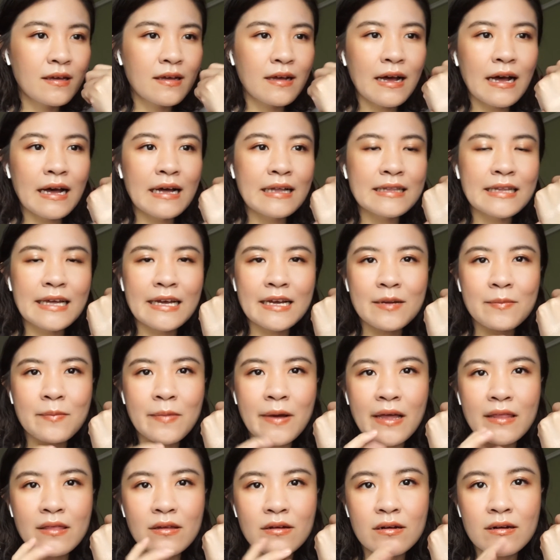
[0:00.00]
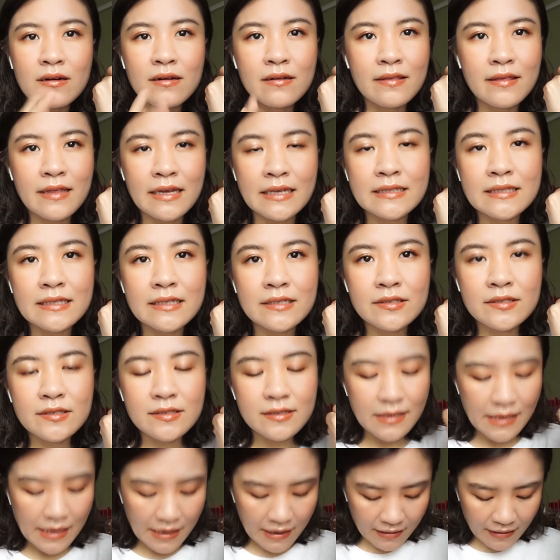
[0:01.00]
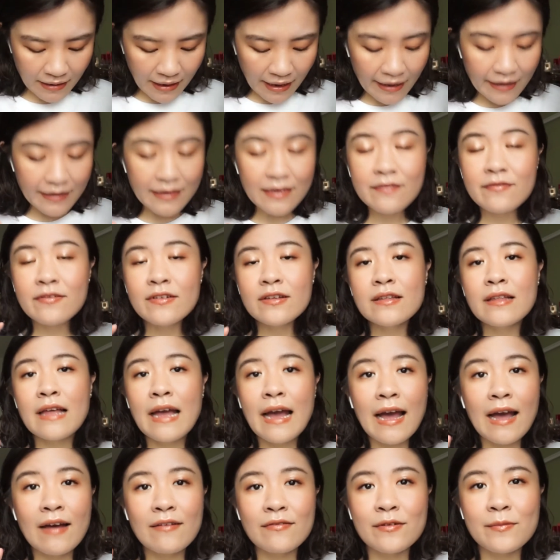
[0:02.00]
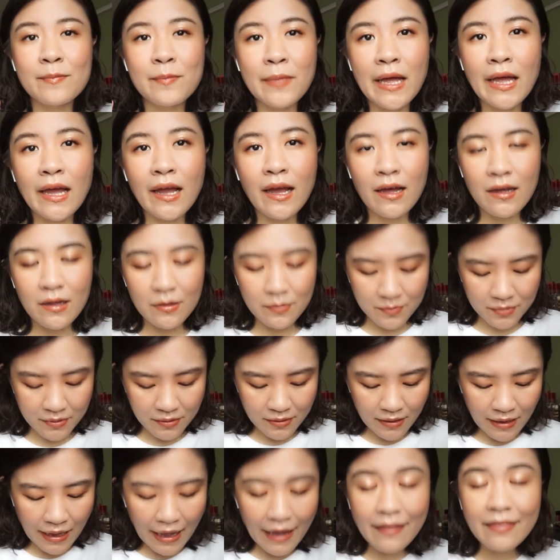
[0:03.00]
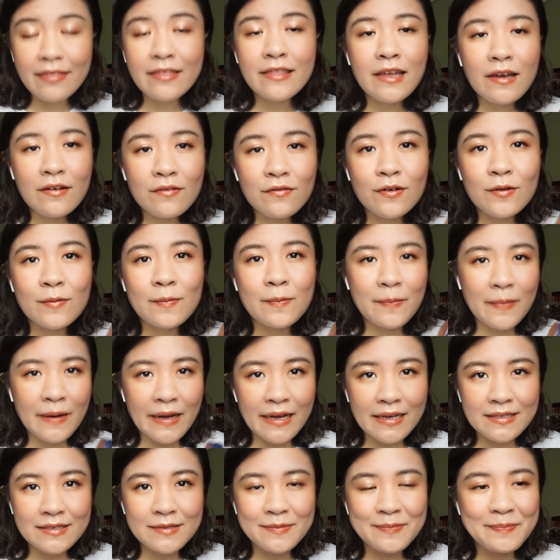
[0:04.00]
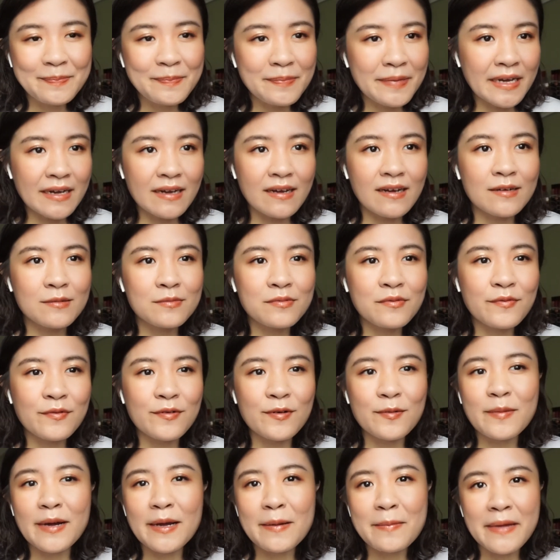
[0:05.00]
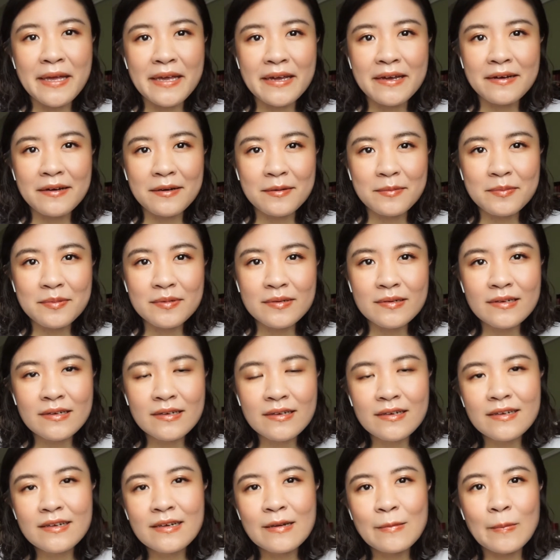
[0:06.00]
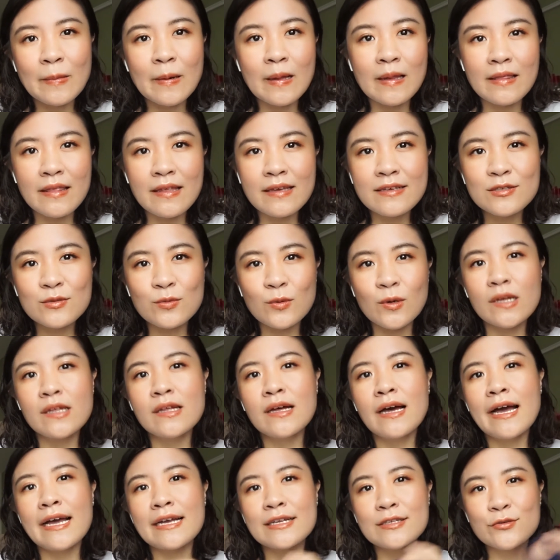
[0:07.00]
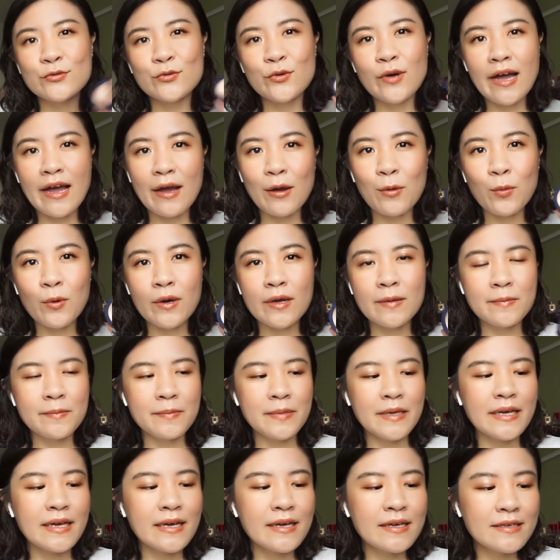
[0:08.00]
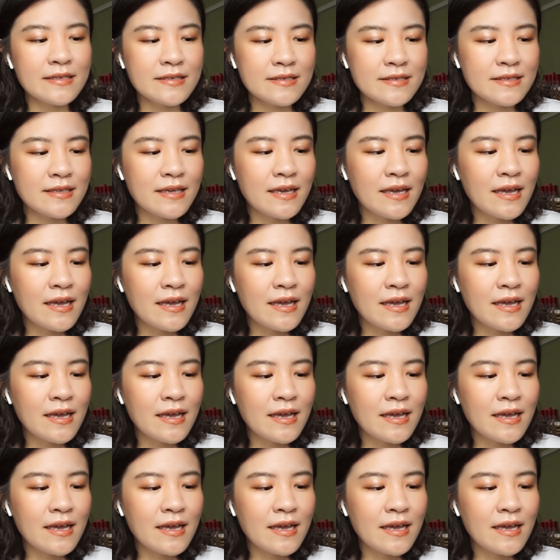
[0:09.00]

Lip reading: I like better than this. And I even have a backup. I never buy backup for my makeup, but this one I do have one because